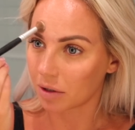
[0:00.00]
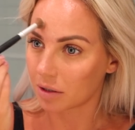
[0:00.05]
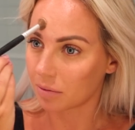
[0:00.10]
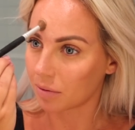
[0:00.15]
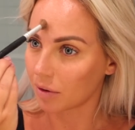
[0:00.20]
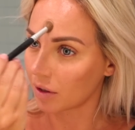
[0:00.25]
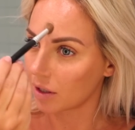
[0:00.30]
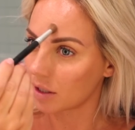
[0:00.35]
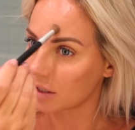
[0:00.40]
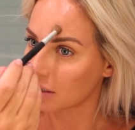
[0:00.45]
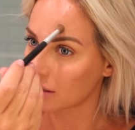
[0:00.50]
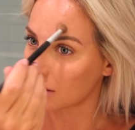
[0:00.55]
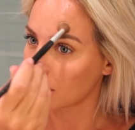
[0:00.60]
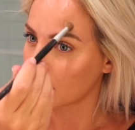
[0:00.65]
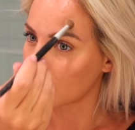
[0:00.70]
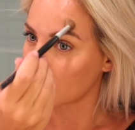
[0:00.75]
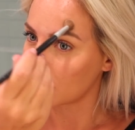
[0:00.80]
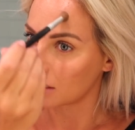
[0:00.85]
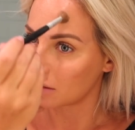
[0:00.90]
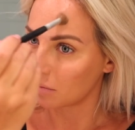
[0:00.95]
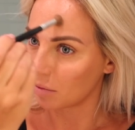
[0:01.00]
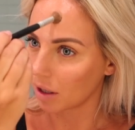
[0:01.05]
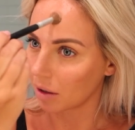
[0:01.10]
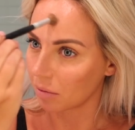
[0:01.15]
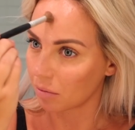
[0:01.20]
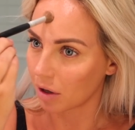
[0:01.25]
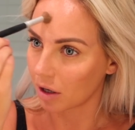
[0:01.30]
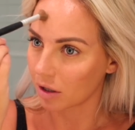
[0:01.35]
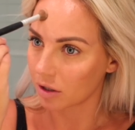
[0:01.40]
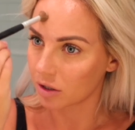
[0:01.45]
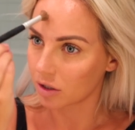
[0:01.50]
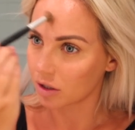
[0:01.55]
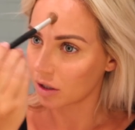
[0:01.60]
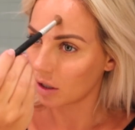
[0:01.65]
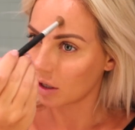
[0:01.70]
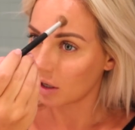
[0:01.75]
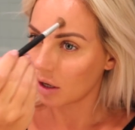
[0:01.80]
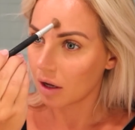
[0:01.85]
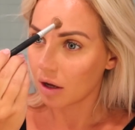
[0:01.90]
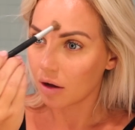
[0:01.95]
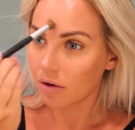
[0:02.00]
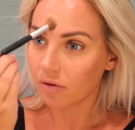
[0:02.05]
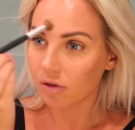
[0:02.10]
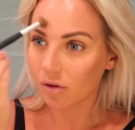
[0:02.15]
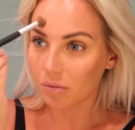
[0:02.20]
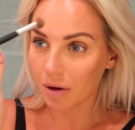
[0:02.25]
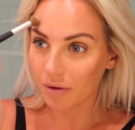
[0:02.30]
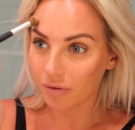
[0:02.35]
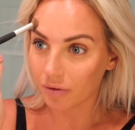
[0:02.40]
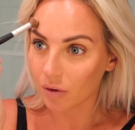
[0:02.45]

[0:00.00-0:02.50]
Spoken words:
But to be honest, I think I need a bigger brush for my